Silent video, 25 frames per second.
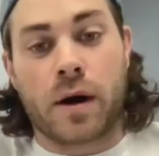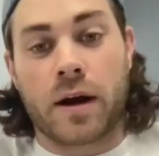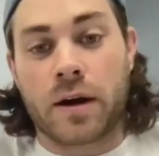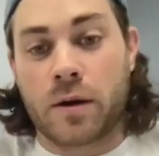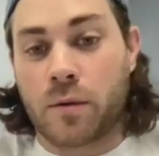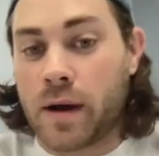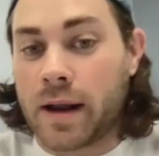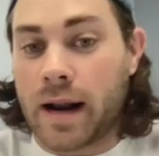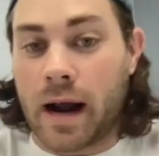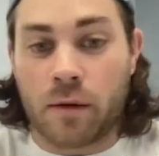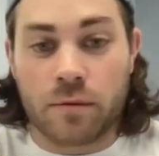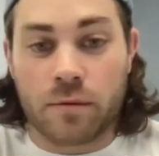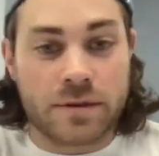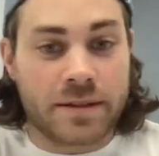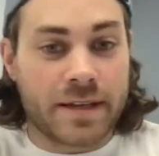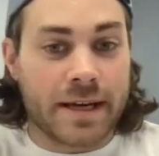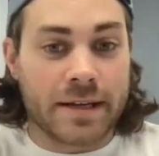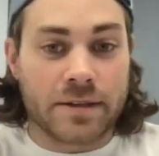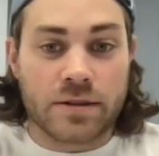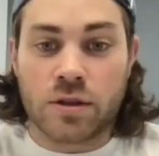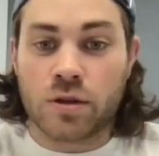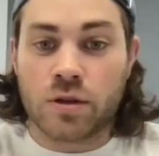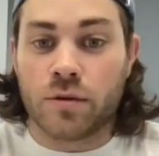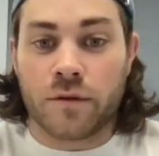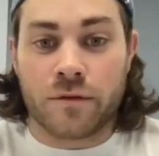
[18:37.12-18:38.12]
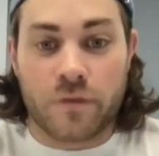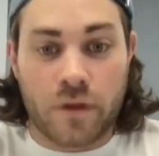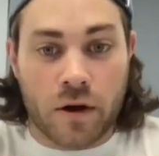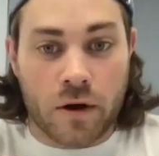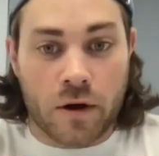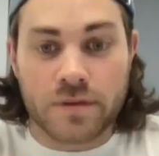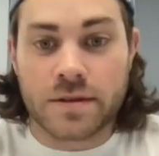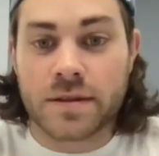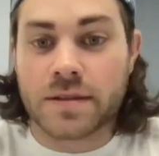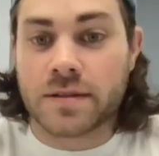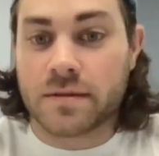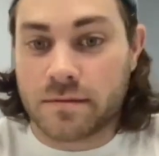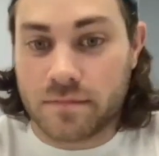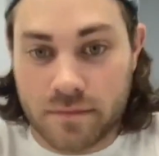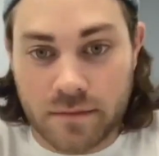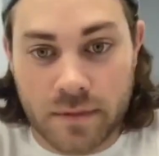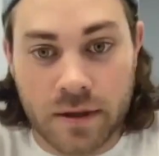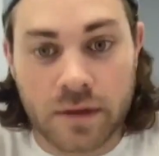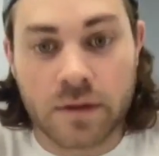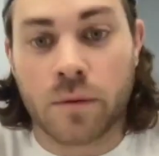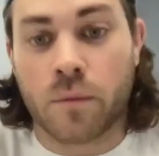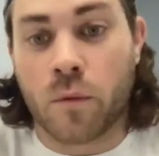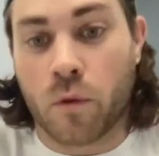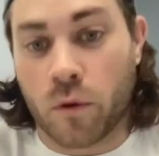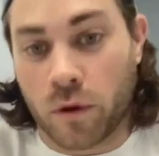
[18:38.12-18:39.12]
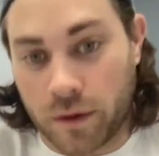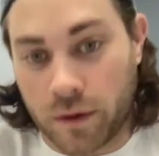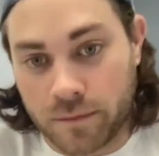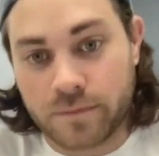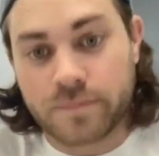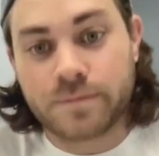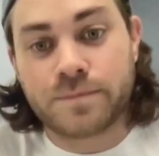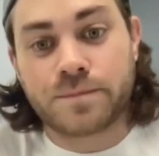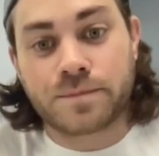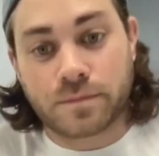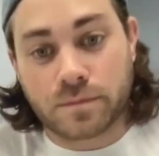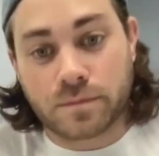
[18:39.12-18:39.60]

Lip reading: body weight, I would take 2 of those in the morning.